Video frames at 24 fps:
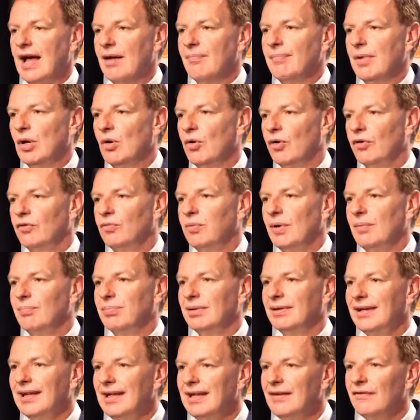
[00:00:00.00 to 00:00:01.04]
because we
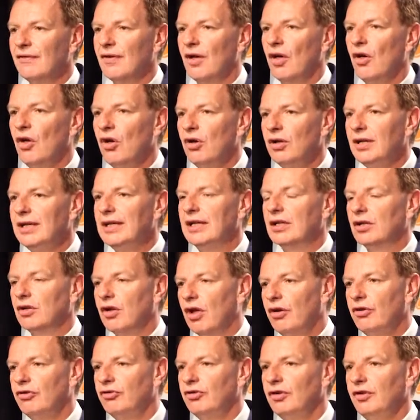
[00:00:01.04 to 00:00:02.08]
believe early
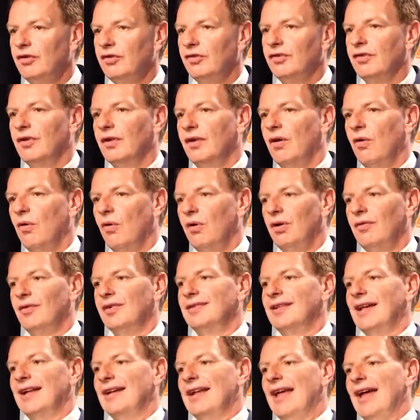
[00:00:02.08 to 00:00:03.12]
closures all of a
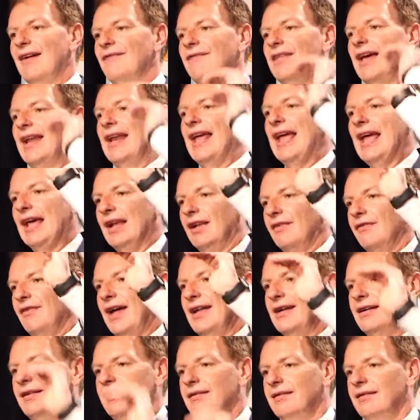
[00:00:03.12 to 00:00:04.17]
sudden have that
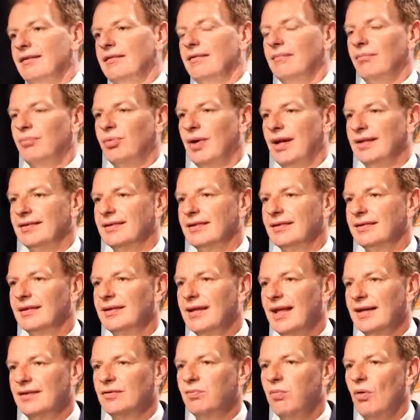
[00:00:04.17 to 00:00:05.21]
elevated presence,
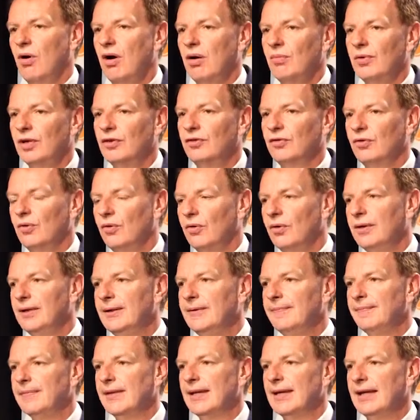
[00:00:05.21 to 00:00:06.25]
and that's why we saw
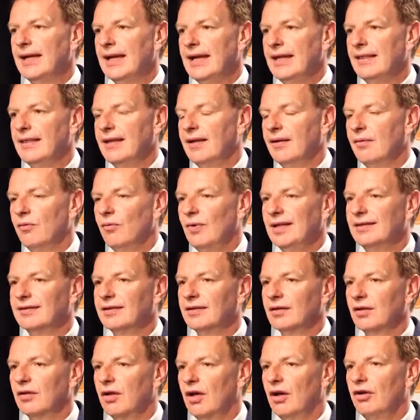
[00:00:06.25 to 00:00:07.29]
in the
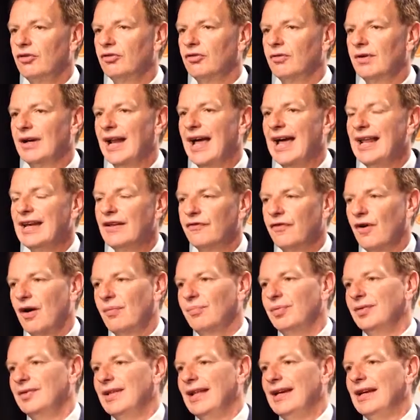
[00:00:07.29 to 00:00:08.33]
recent closure an
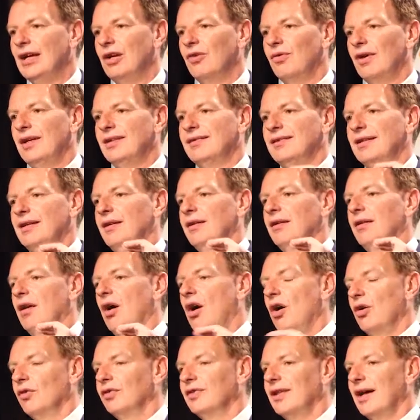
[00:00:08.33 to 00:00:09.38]
85% increase in
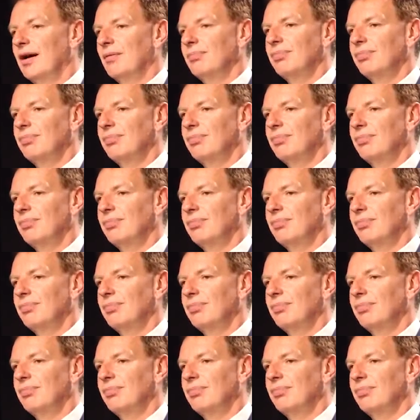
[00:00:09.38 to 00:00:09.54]
wholesale